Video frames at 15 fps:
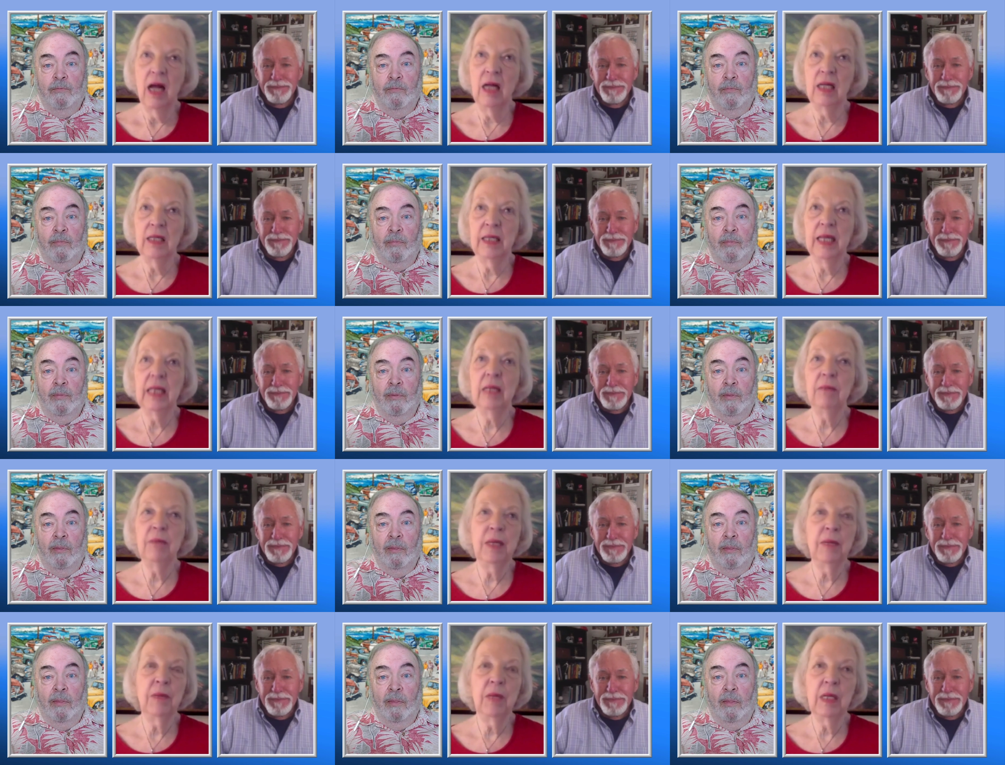Speaker 1: Uh,
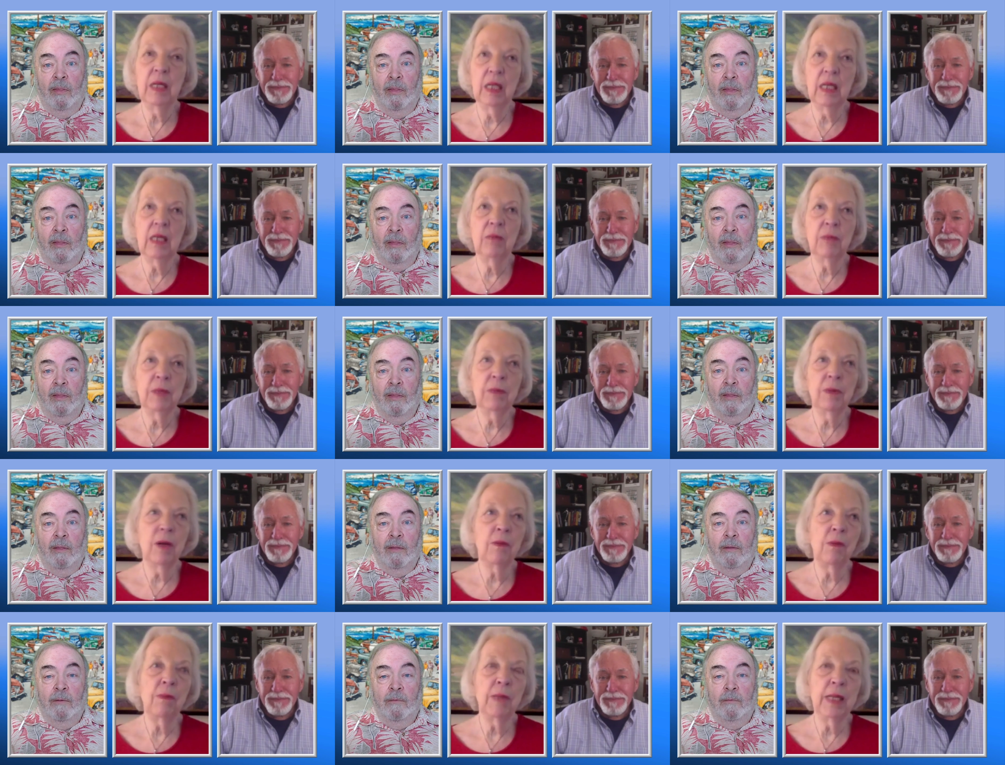it'll be it'll be
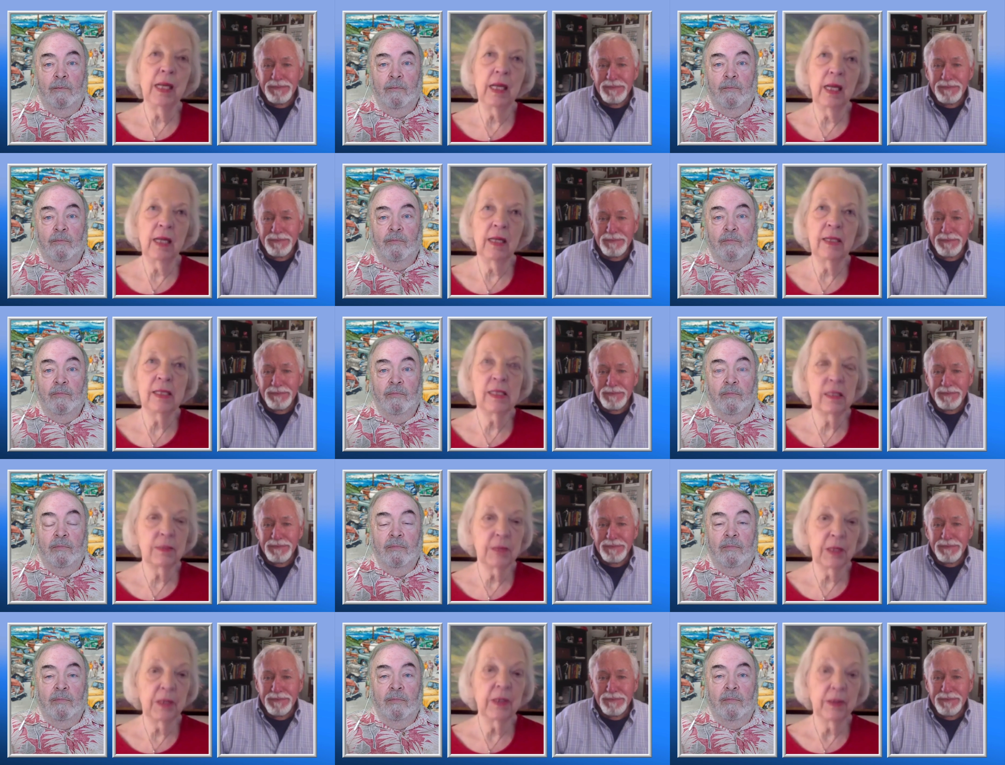probably in the
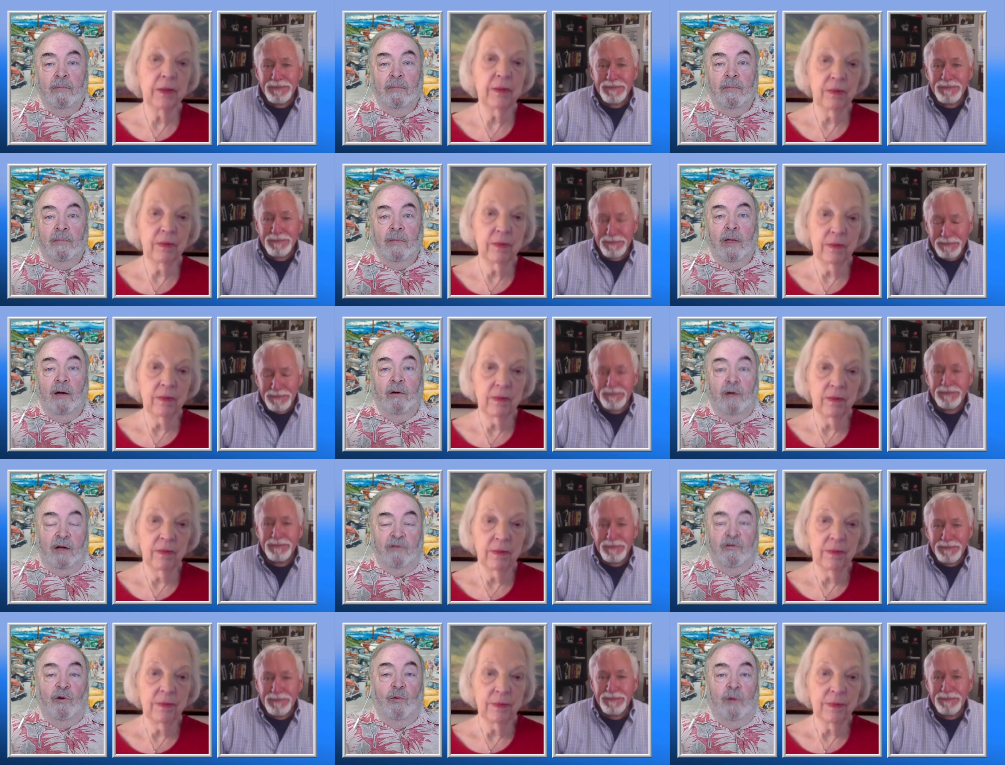summer. Okay,
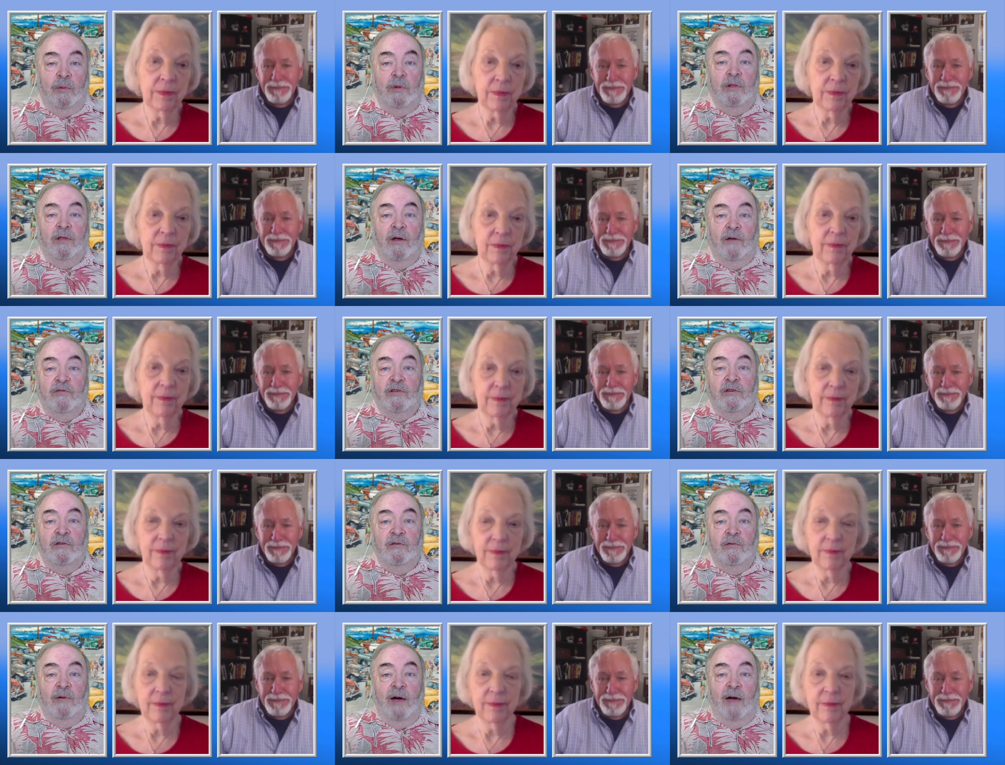
Speaker 2: so we would love
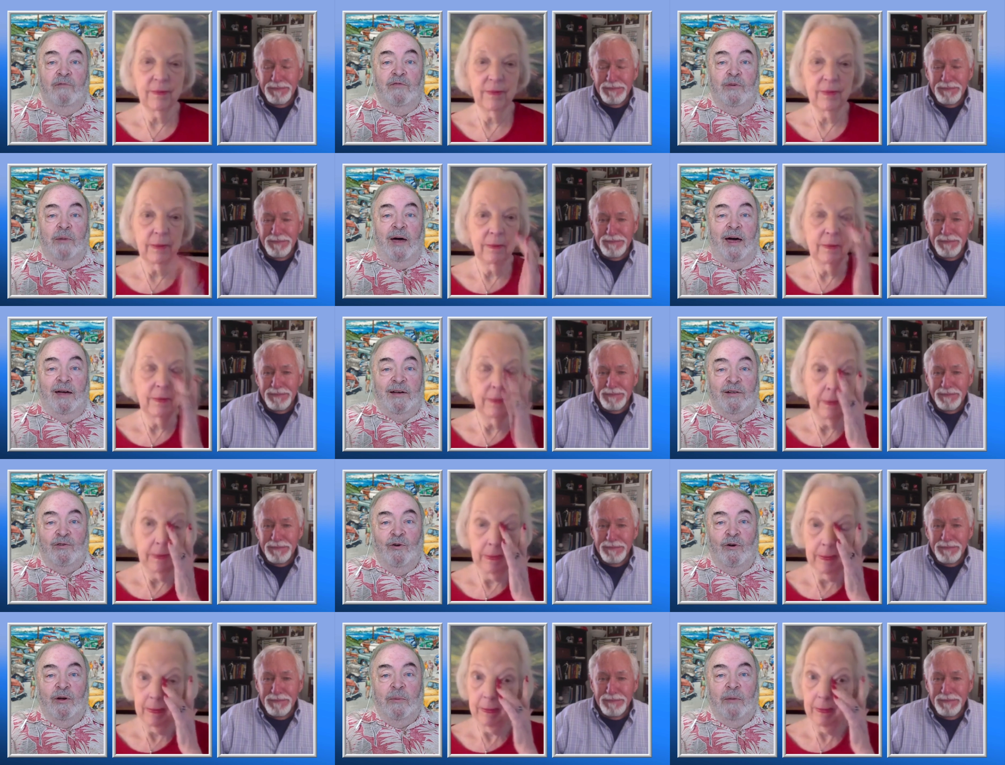to have you back and
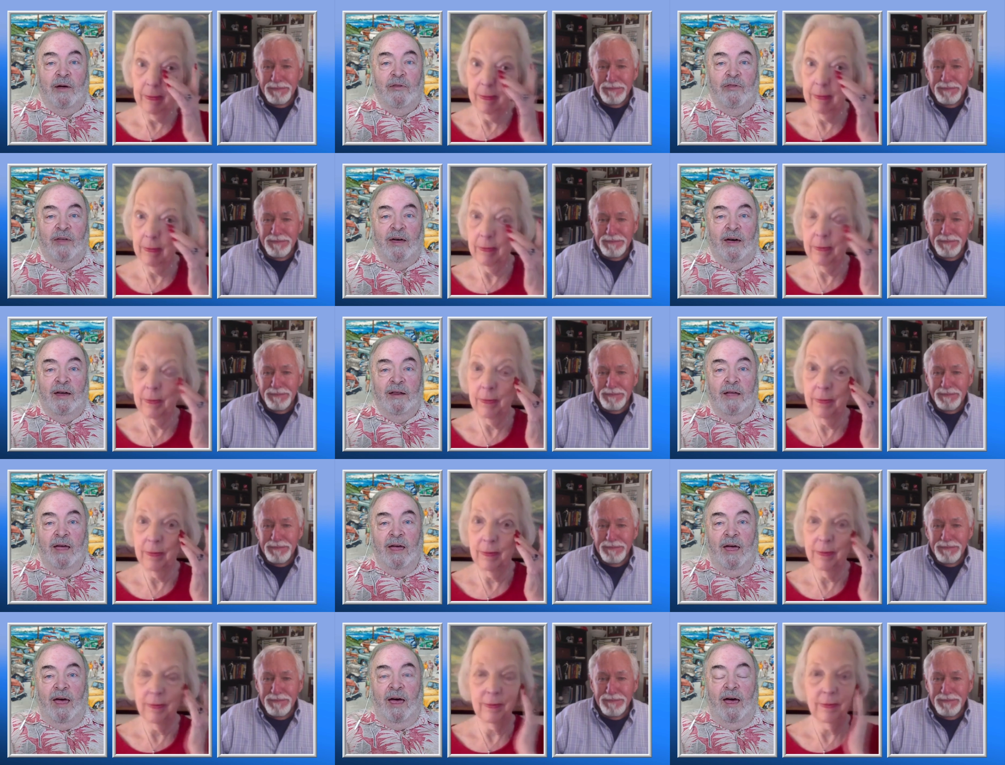talk about that,
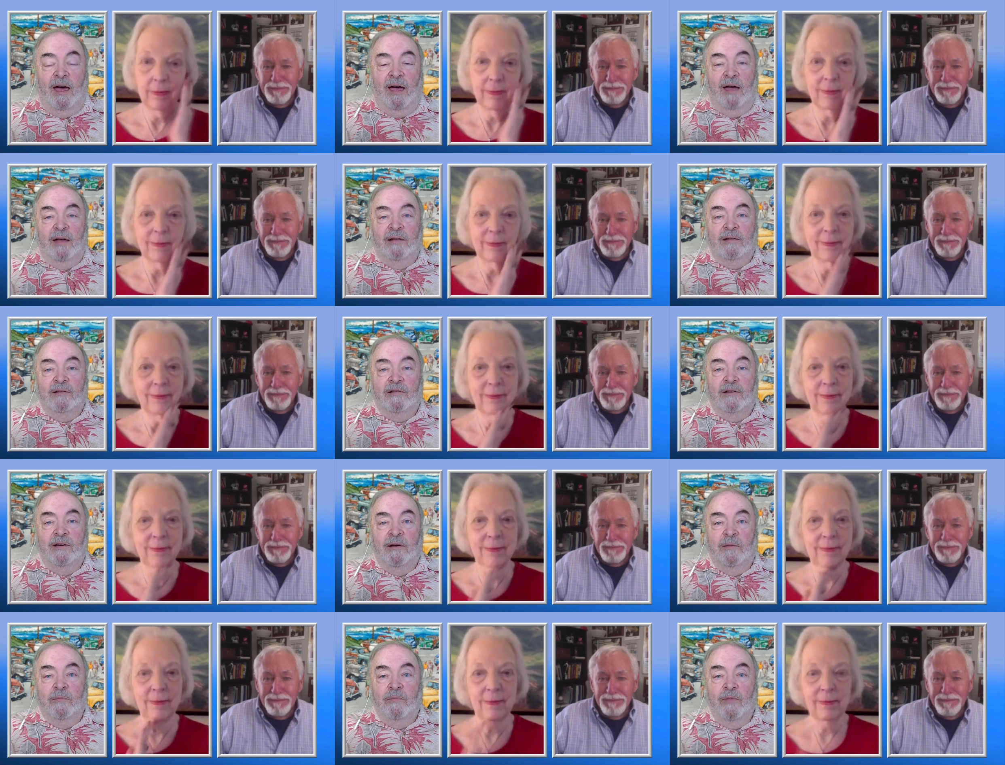and
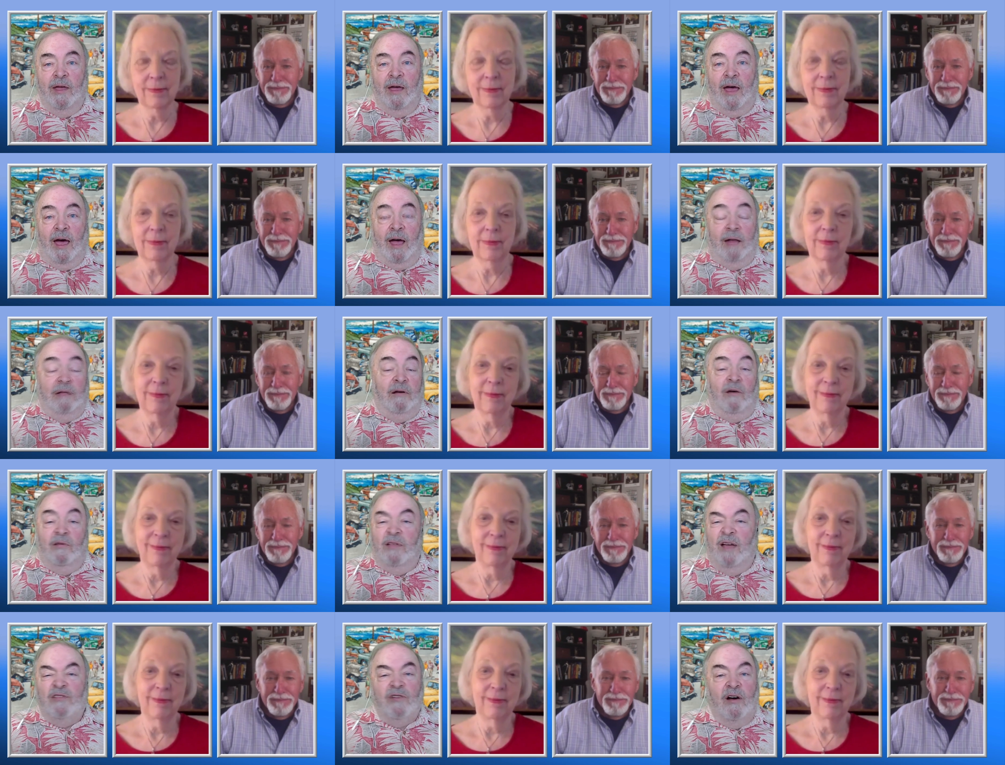uh, and
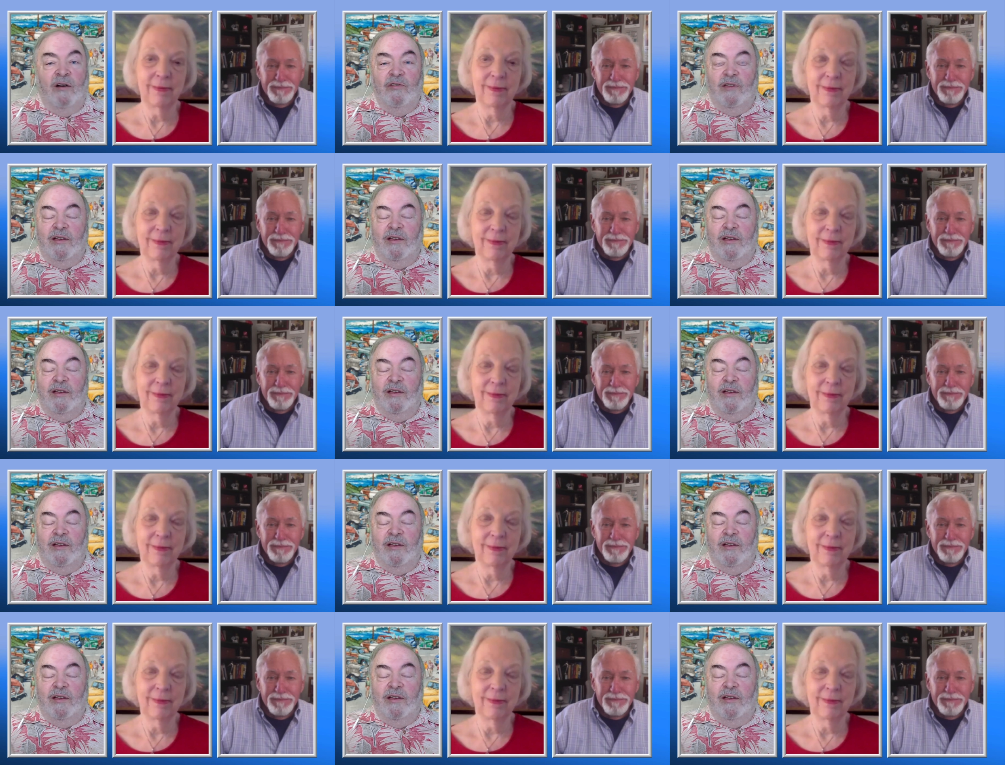lots of other